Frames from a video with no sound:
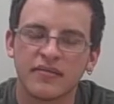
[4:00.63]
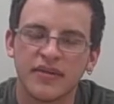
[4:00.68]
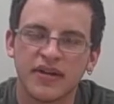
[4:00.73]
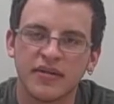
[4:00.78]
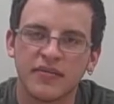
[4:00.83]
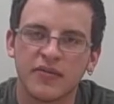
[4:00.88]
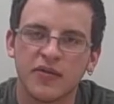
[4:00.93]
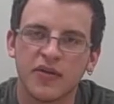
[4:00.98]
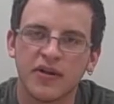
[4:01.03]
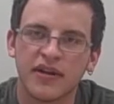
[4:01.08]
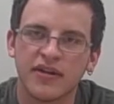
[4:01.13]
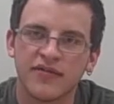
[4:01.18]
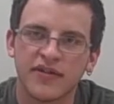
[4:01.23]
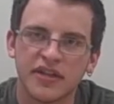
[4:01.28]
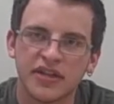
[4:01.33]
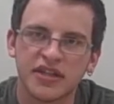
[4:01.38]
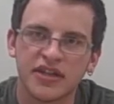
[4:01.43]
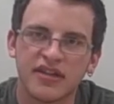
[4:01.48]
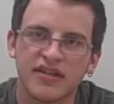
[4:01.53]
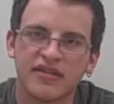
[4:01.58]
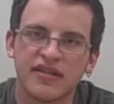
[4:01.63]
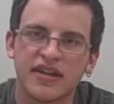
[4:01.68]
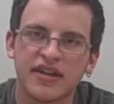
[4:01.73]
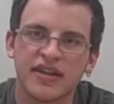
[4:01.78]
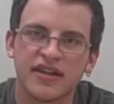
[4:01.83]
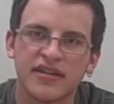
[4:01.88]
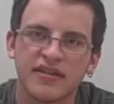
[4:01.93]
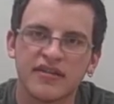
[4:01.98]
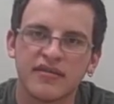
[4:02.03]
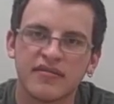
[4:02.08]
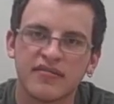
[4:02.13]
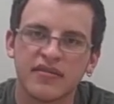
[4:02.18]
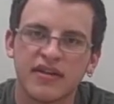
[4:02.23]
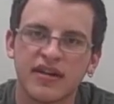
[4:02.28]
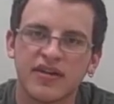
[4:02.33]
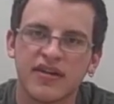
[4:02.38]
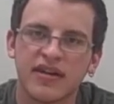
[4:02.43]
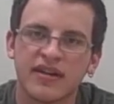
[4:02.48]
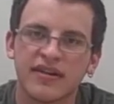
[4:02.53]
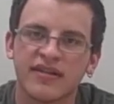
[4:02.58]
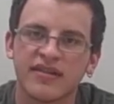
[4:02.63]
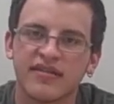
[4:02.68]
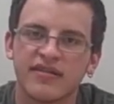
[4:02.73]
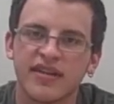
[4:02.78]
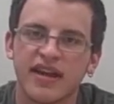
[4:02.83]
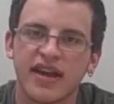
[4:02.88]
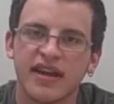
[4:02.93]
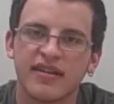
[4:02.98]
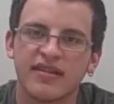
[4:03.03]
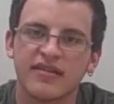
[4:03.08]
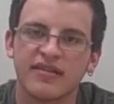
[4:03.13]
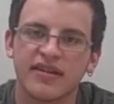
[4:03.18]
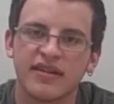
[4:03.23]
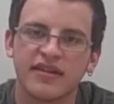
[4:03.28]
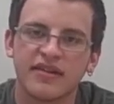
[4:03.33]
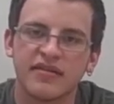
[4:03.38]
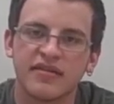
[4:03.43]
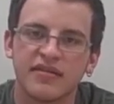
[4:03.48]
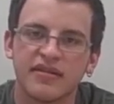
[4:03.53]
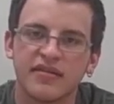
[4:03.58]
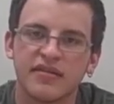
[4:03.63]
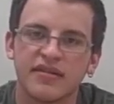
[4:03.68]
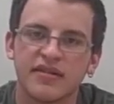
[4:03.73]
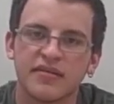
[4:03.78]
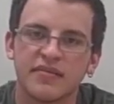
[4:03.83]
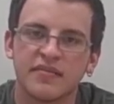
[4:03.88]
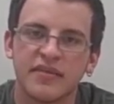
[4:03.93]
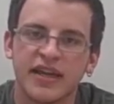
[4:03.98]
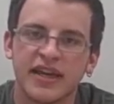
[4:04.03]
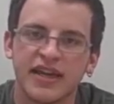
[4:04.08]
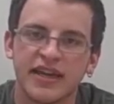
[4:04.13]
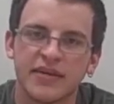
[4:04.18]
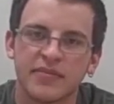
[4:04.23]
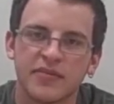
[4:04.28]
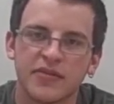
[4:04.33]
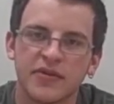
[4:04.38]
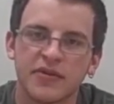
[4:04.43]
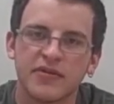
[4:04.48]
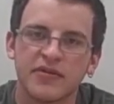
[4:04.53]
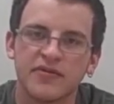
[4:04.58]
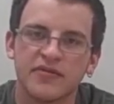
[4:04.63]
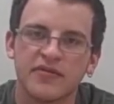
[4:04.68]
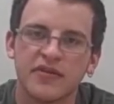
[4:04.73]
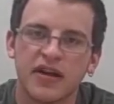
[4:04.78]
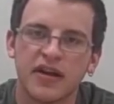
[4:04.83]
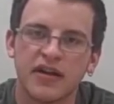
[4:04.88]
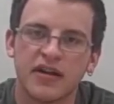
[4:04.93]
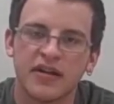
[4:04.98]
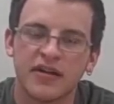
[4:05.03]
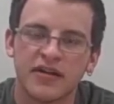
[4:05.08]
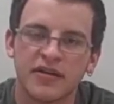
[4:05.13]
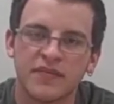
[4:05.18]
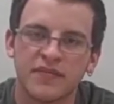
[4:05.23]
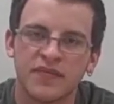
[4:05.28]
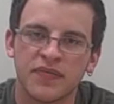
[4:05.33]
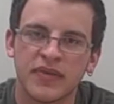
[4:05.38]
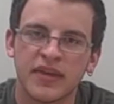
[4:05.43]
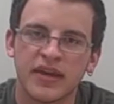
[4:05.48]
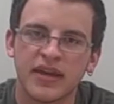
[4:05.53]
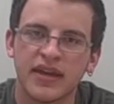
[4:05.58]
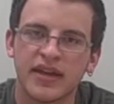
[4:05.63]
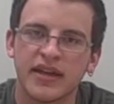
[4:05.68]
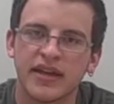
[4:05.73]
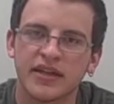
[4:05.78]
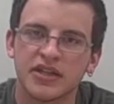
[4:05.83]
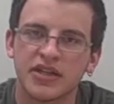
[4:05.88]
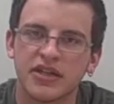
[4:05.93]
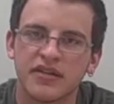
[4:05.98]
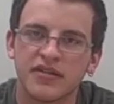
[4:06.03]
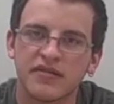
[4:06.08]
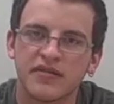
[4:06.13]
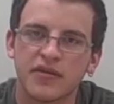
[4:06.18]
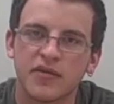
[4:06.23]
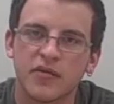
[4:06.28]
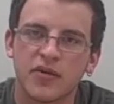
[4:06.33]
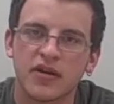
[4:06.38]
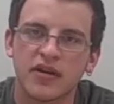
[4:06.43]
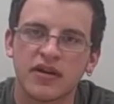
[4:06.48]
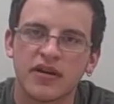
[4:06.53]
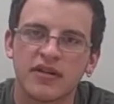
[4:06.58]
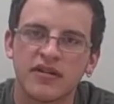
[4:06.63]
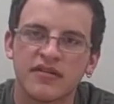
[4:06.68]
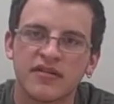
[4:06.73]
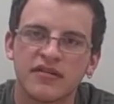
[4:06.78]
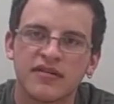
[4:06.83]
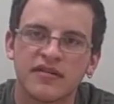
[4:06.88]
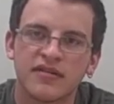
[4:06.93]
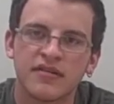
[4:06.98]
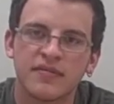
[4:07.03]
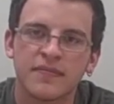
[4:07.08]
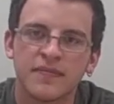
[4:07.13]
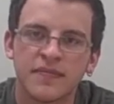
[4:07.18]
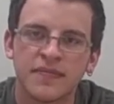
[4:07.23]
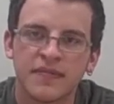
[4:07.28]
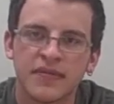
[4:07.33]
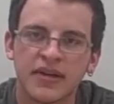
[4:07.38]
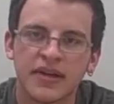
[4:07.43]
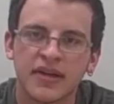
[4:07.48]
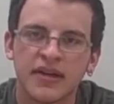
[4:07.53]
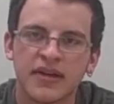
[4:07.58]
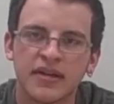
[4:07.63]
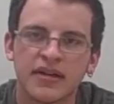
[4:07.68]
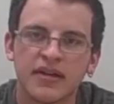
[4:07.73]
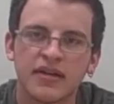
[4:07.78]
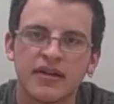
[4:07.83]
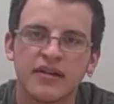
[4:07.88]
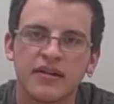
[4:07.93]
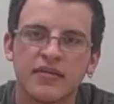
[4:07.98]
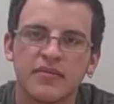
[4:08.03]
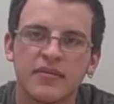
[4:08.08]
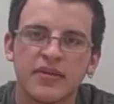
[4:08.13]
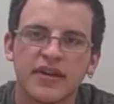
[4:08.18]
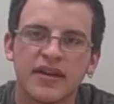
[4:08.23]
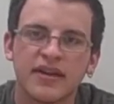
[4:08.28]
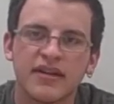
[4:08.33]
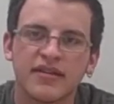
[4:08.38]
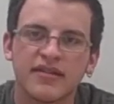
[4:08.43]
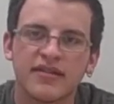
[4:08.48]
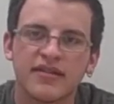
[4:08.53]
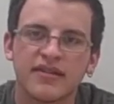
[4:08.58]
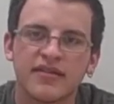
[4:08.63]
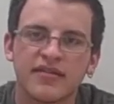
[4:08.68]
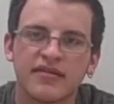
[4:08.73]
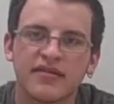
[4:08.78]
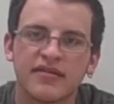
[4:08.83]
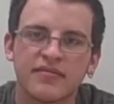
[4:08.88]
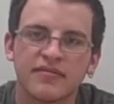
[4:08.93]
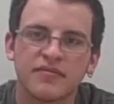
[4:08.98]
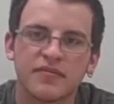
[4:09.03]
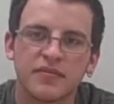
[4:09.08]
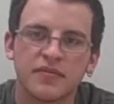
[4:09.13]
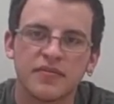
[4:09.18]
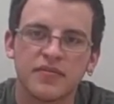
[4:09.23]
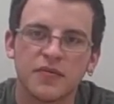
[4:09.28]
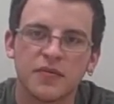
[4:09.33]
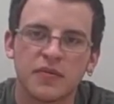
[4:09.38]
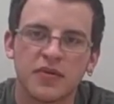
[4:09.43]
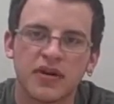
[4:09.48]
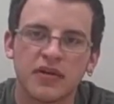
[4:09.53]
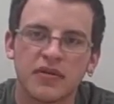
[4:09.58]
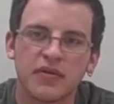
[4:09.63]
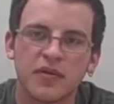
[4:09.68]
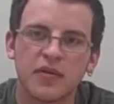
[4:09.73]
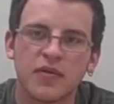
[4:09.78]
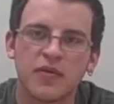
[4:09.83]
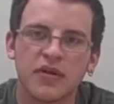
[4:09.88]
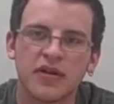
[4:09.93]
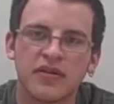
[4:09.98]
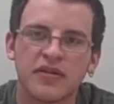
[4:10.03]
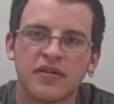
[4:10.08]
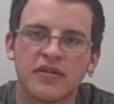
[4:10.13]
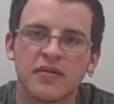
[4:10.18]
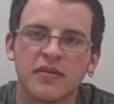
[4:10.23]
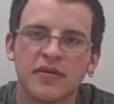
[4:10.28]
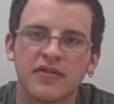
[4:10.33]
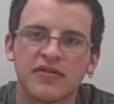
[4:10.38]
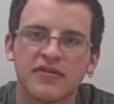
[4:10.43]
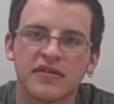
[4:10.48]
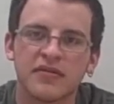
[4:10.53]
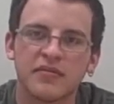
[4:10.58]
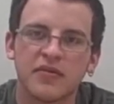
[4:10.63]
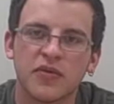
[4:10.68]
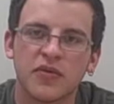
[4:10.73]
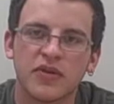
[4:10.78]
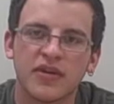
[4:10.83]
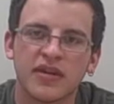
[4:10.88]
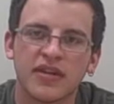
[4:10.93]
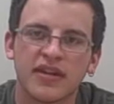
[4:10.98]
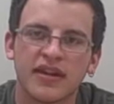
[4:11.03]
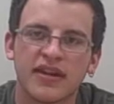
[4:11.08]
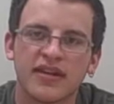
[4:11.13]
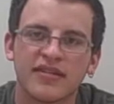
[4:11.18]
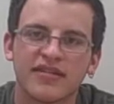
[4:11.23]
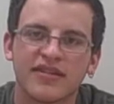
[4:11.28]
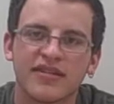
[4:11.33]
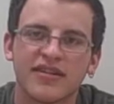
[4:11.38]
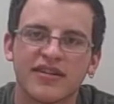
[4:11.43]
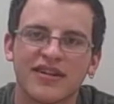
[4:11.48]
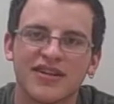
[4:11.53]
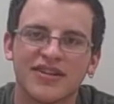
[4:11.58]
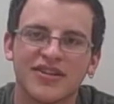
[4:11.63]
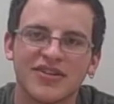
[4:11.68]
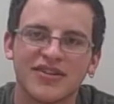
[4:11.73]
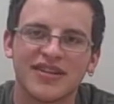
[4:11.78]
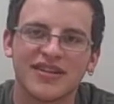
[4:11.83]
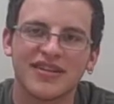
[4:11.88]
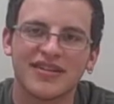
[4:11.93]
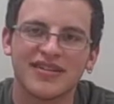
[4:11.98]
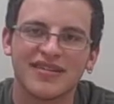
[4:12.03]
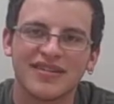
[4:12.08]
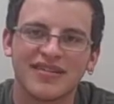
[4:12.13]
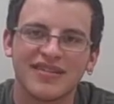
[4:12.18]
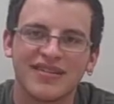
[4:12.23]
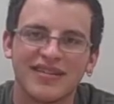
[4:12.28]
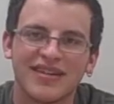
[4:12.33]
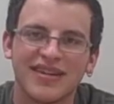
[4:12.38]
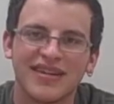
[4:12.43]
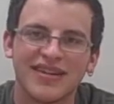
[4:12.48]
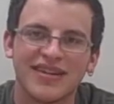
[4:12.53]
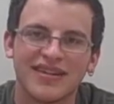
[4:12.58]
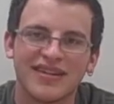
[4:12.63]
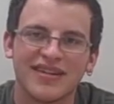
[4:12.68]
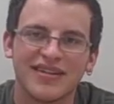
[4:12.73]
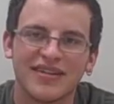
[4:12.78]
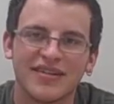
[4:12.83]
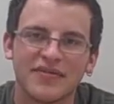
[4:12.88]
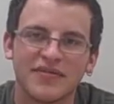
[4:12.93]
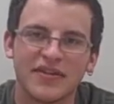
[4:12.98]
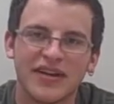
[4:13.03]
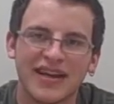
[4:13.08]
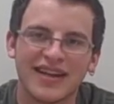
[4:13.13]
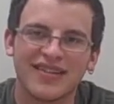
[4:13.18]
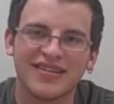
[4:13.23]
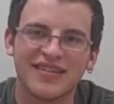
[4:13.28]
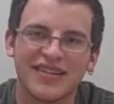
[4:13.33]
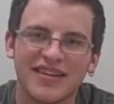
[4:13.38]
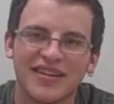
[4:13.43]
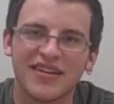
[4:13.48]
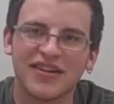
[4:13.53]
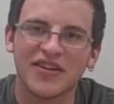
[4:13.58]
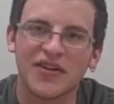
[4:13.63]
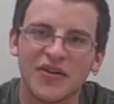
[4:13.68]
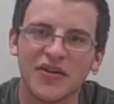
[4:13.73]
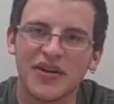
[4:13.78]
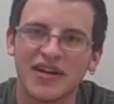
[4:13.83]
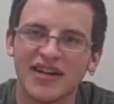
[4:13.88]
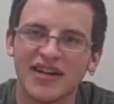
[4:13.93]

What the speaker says: employee efficiency in the United States and to improve conditions for workers because that's probably one of the most important things that our country forgets to do.